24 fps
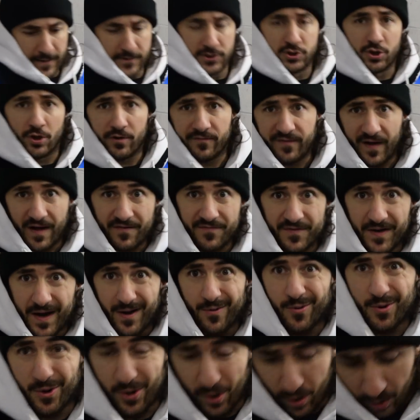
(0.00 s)
I drove half an
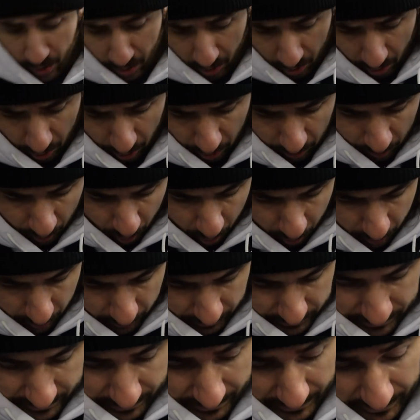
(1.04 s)
hour or, or, or more,
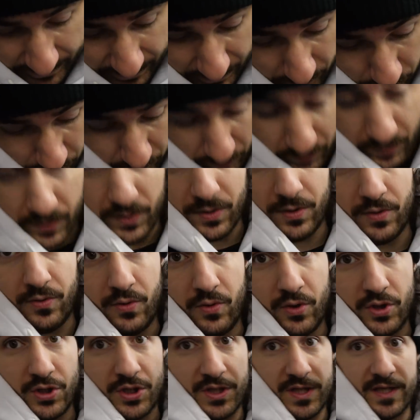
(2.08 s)
and then and then
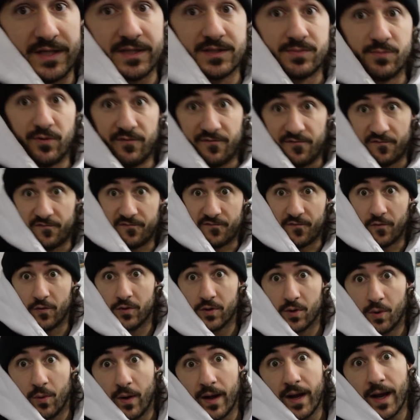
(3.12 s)
things moved
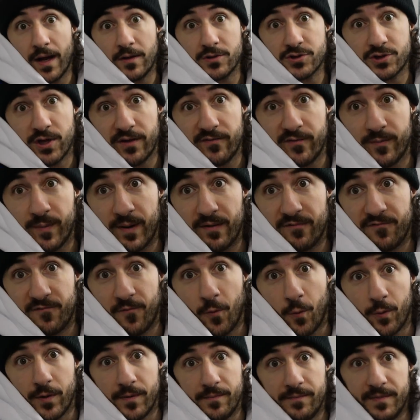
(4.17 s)
further away. I was driving about
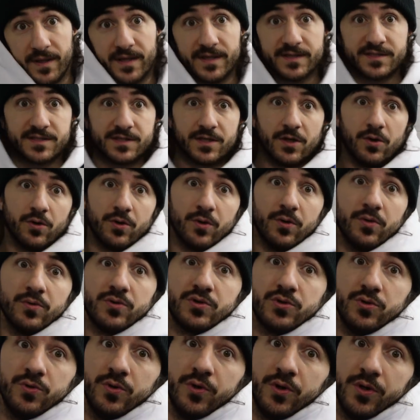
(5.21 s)
forty minutes to go
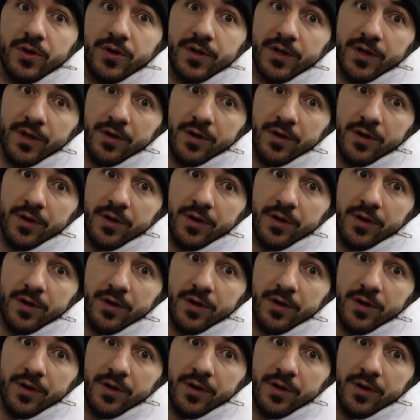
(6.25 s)
to to a, you